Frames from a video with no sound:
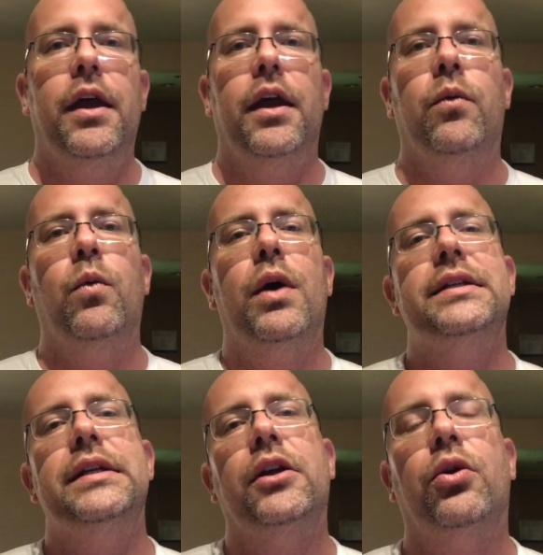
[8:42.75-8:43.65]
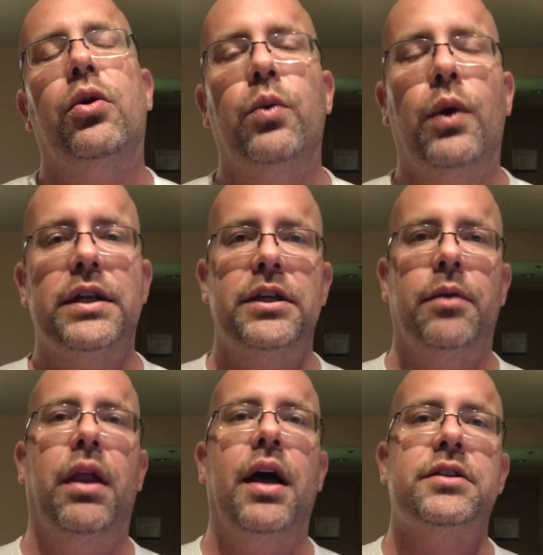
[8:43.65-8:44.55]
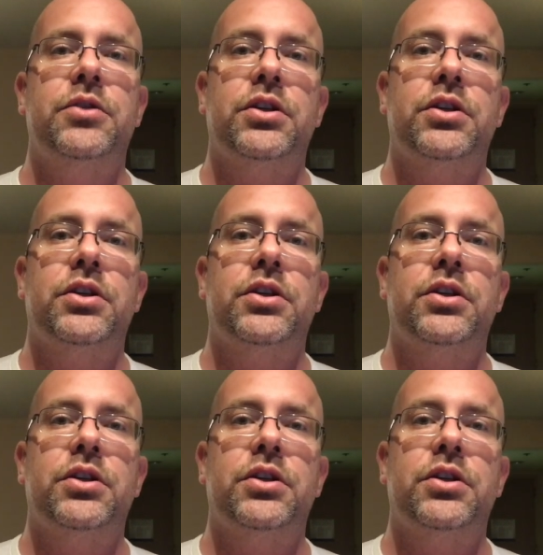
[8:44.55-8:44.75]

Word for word: And we want to see it grow, we want to see it blossom.